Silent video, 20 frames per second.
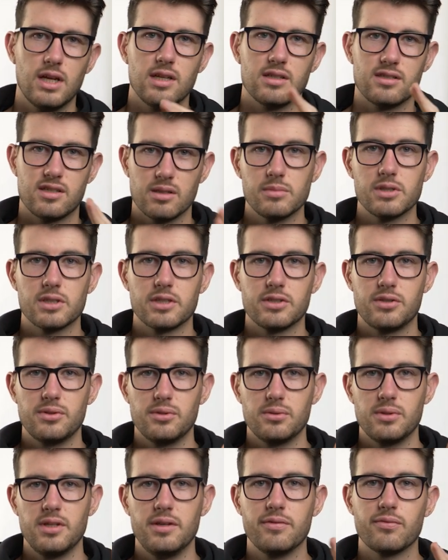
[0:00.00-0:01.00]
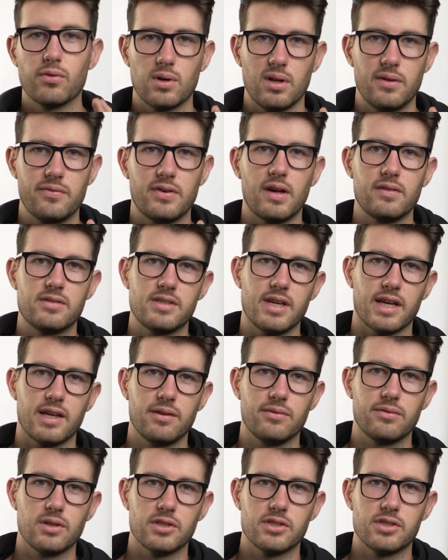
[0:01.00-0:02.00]
similar to the 45
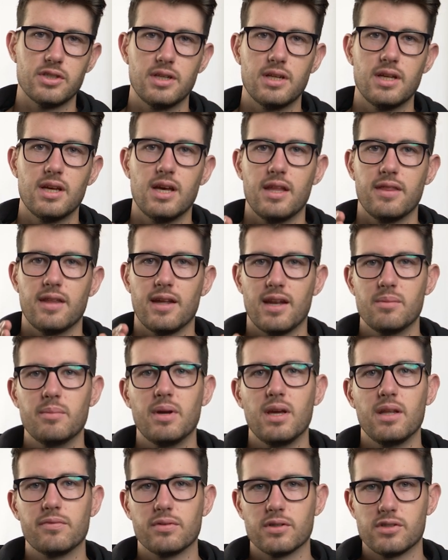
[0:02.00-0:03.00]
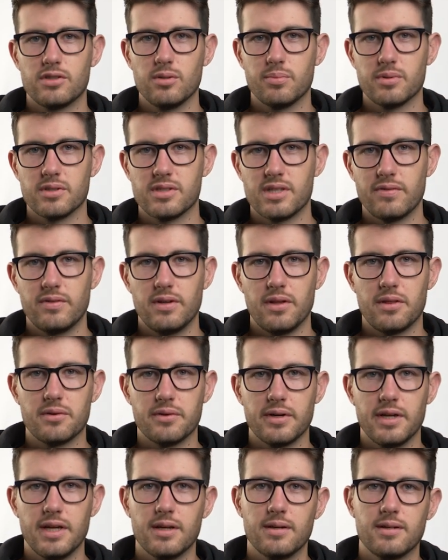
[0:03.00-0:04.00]
second version that I made for Super
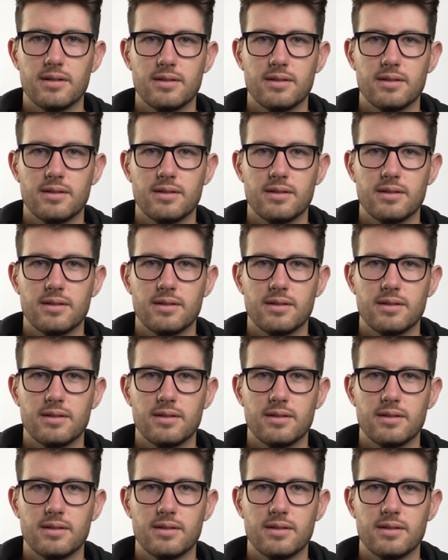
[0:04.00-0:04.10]
73.